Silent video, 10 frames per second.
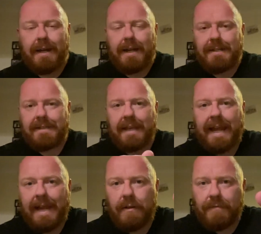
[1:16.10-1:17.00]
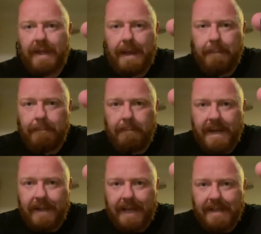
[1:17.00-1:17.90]
This is a can of their
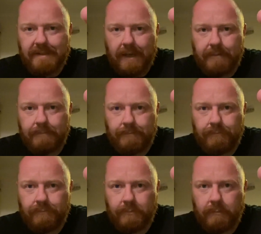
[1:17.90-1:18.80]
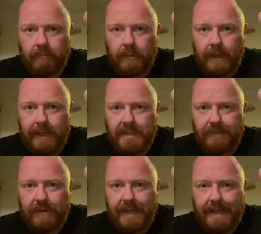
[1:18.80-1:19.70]
Madagascar, and it's a
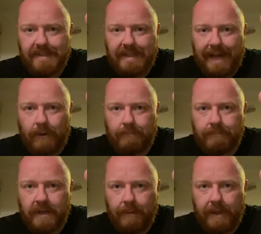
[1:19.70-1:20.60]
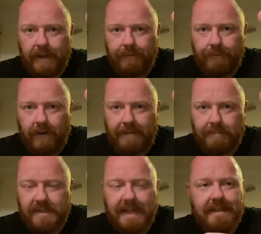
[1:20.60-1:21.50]
vanilla stout coming in at
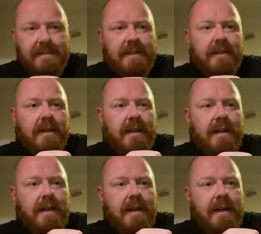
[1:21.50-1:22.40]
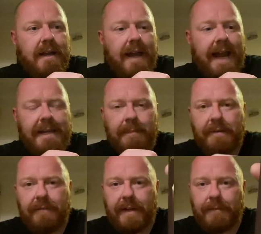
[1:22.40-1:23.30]
5%
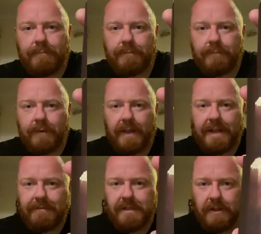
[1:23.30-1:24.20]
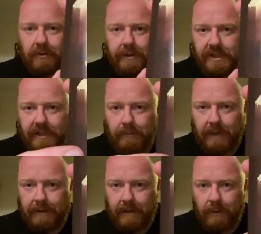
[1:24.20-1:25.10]
ABV. And there is the Donkey Stone
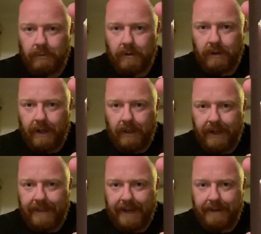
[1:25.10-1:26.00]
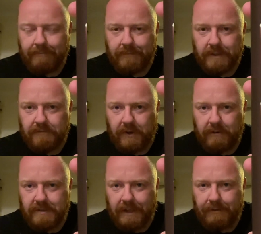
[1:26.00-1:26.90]
logo. I like that. As
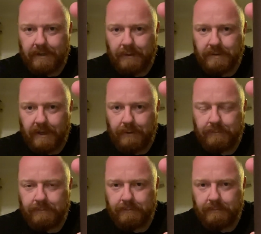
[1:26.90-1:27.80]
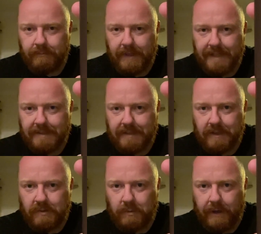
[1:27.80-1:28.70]
far as logos go, that's
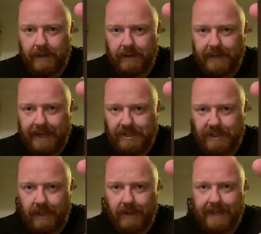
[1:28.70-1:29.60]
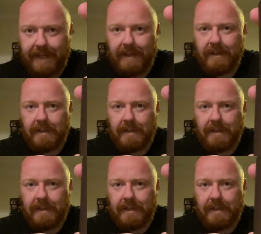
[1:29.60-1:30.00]
quite catchy. I like it.